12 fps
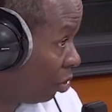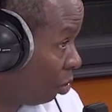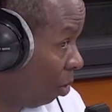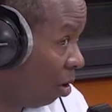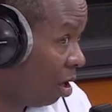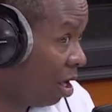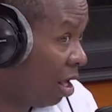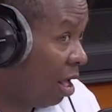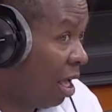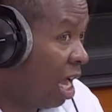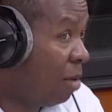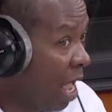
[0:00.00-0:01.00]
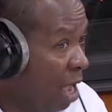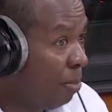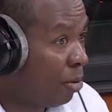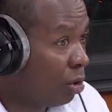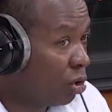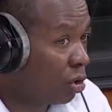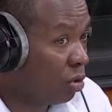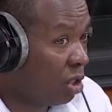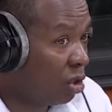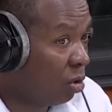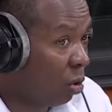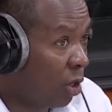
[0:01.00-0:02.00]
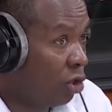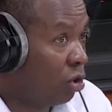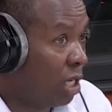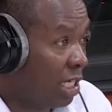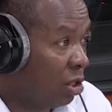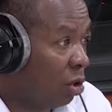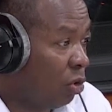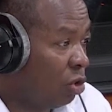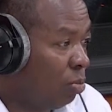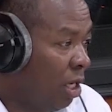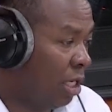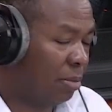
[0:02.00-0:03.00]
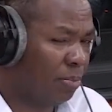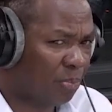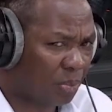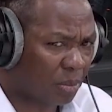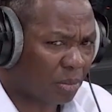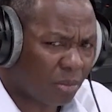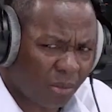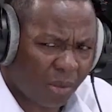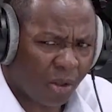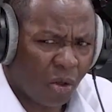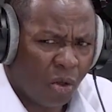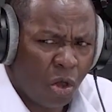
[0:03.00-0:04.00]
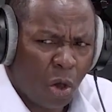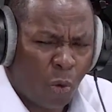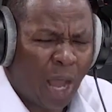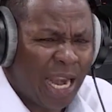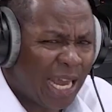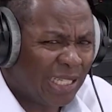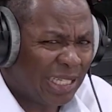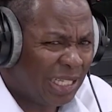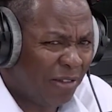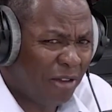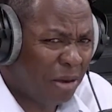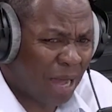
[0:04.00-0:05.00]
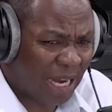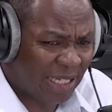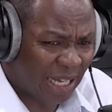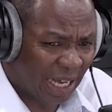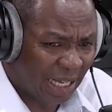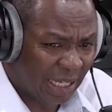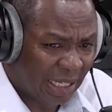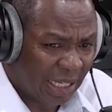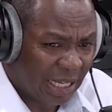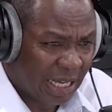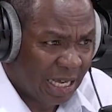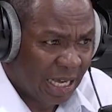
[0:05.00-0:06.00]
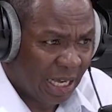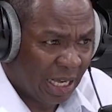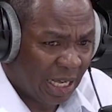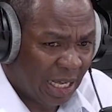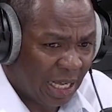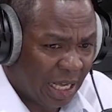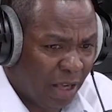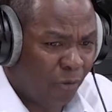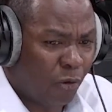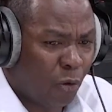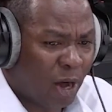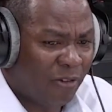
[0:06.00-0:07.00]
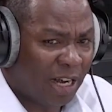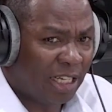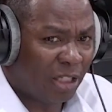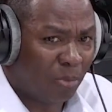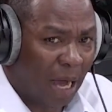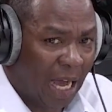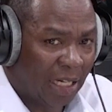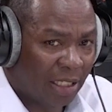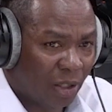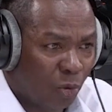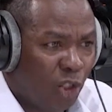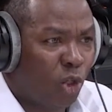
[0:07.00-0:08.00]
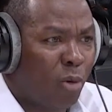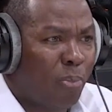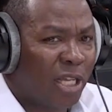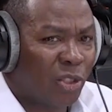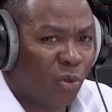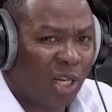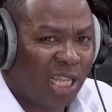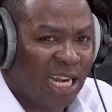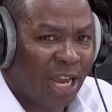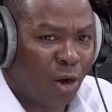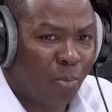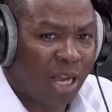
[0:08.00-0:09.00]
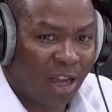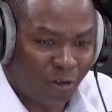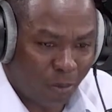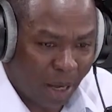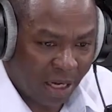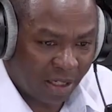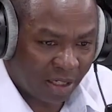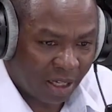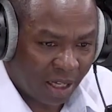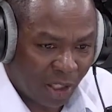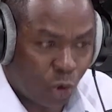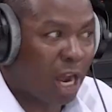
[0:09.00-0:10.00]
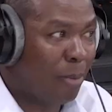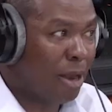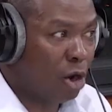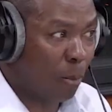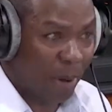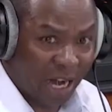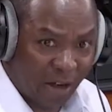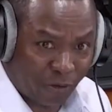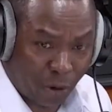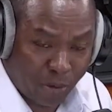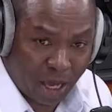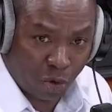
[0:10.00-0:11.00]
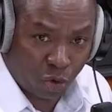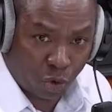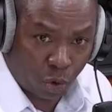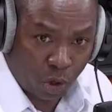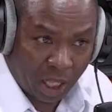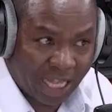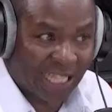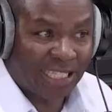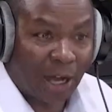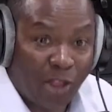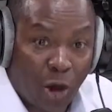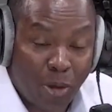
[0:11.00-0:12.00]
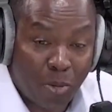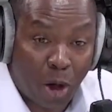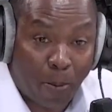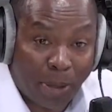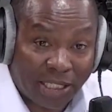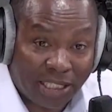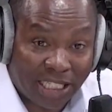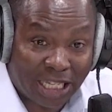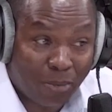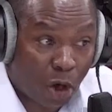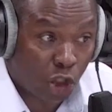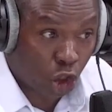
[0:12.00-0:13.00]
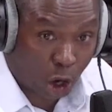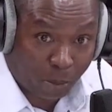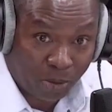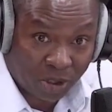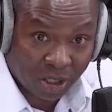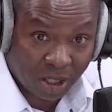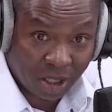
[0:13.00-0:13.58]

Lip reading: too. And my approach to this whole question has always been, why does it even matter? If we were very smart, we should persuade the Nairobi government to come and operate from Nyahururu. That's how there will be more business and more jobs.